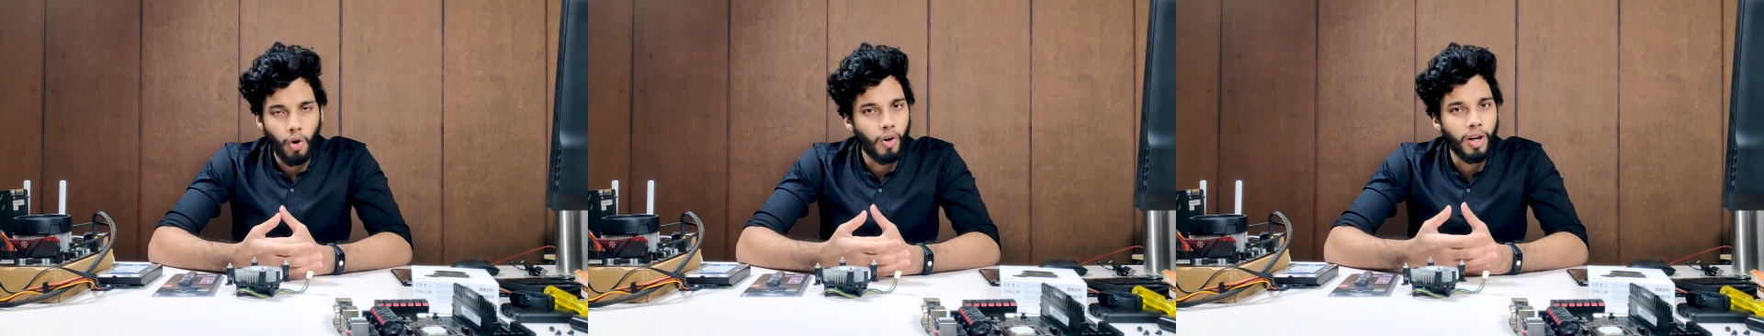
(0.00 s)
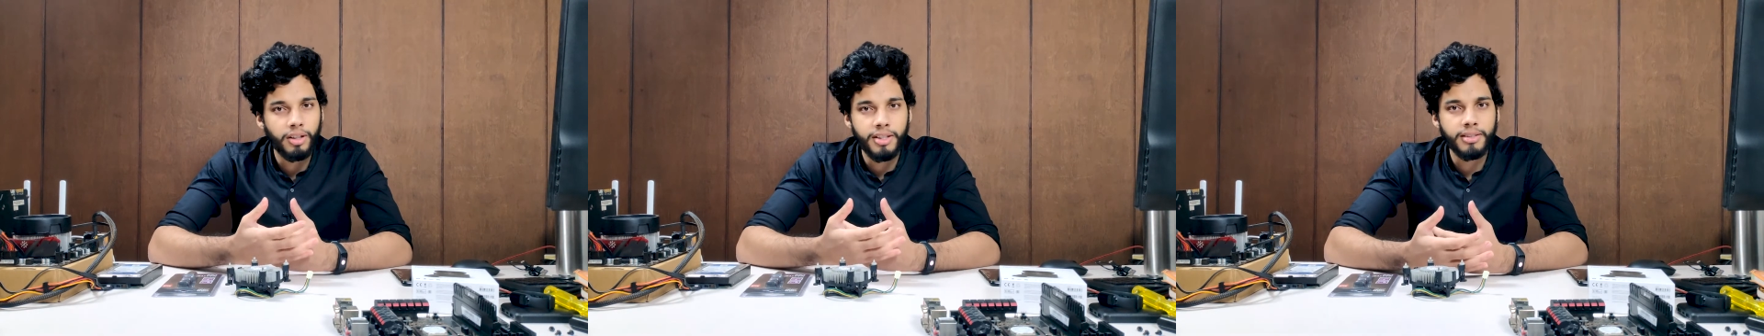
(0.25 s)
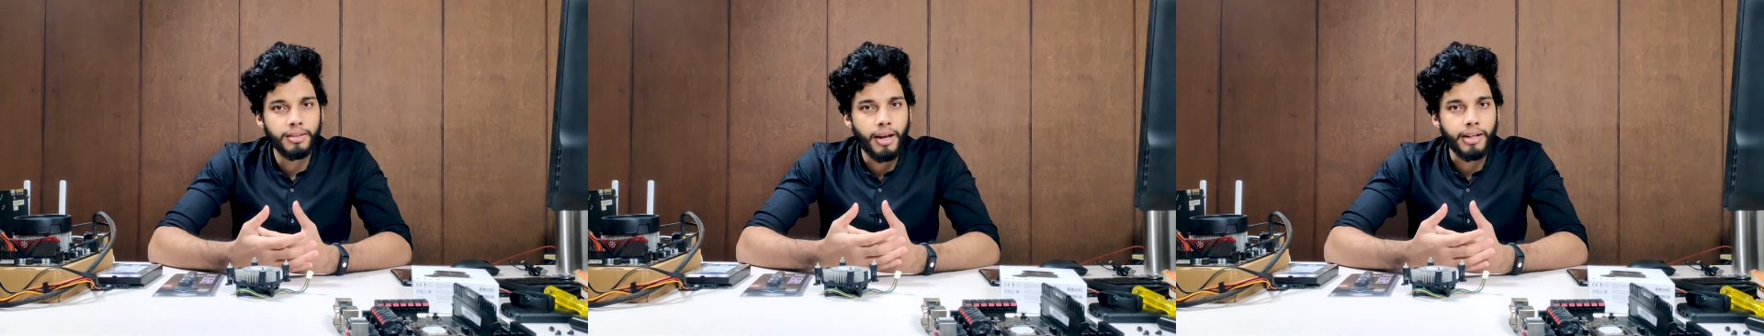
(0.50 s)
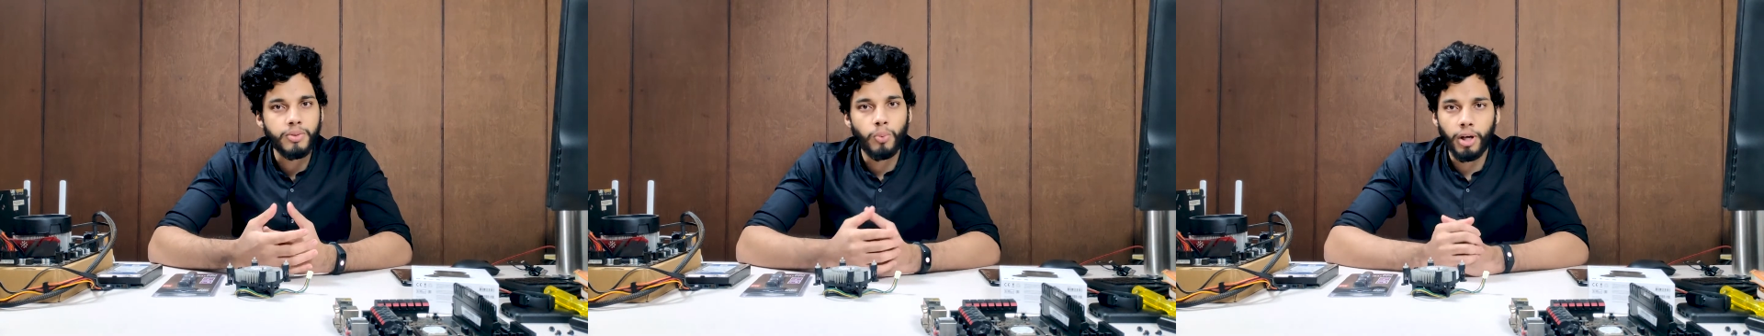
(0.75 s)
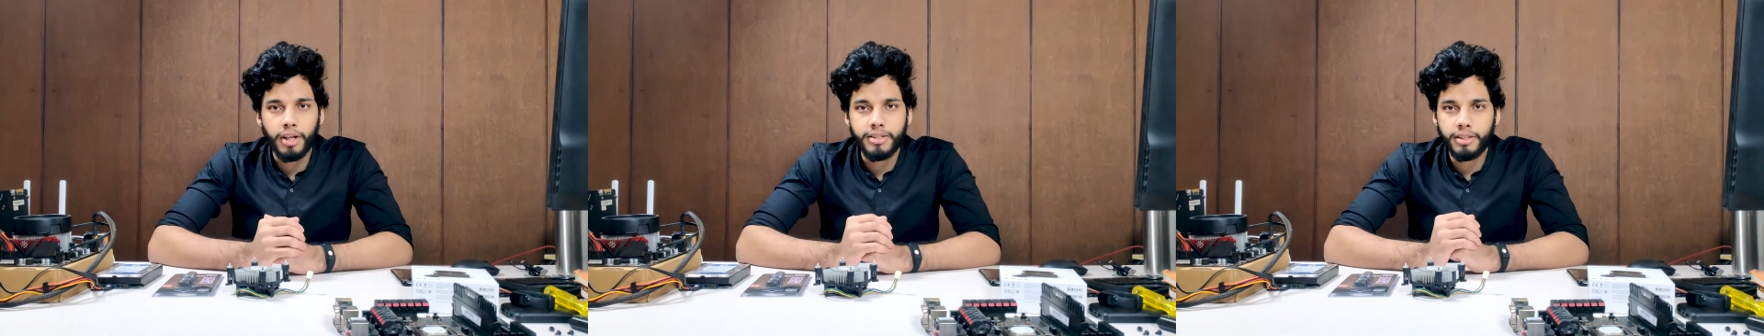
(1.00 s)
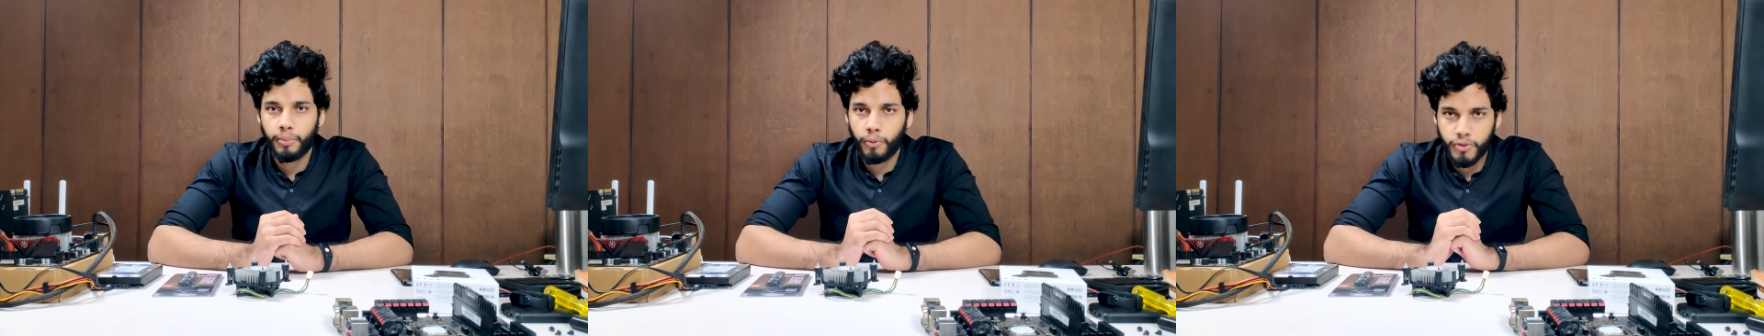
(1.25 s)
or at least that's what
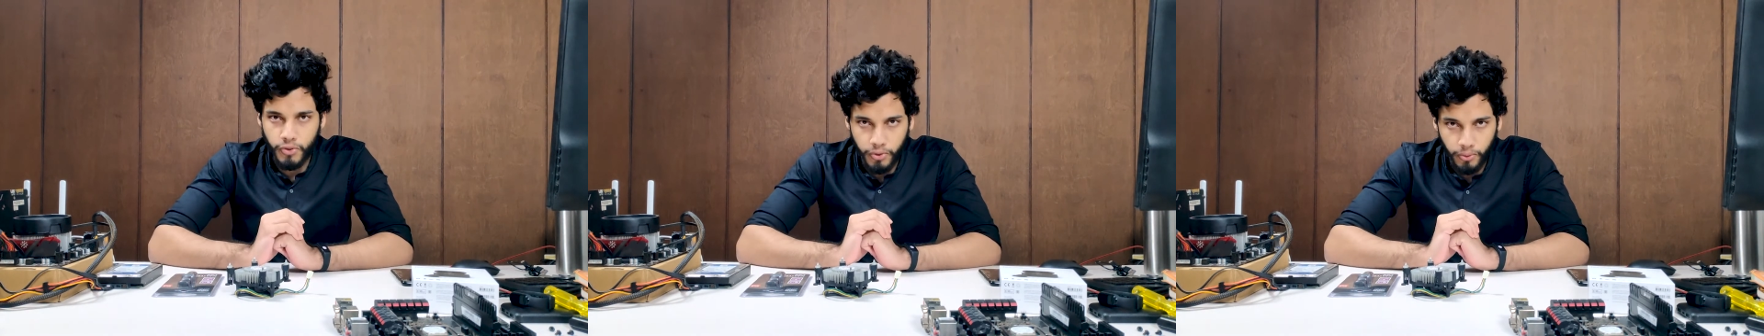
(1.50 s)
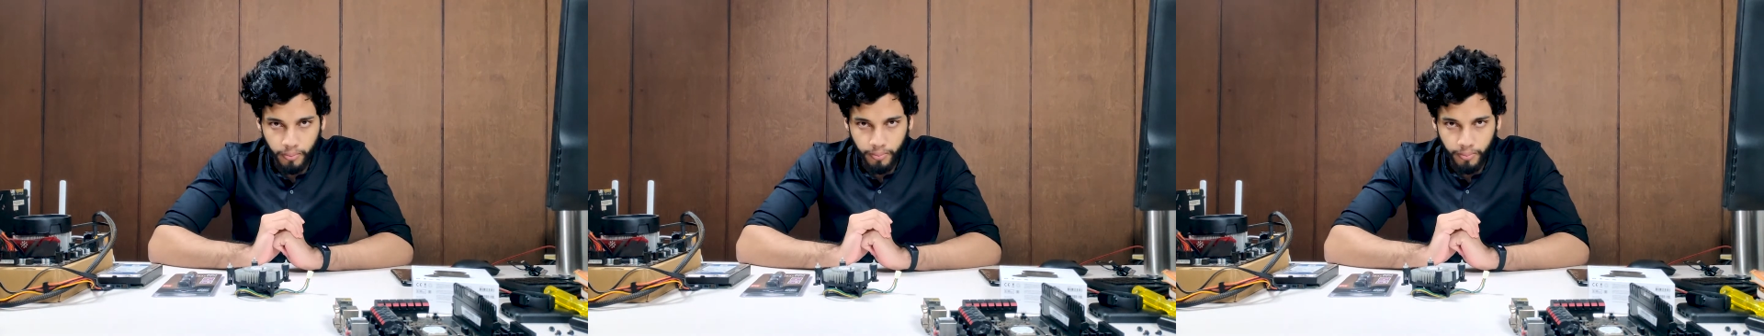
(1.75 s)
it's supposed to do.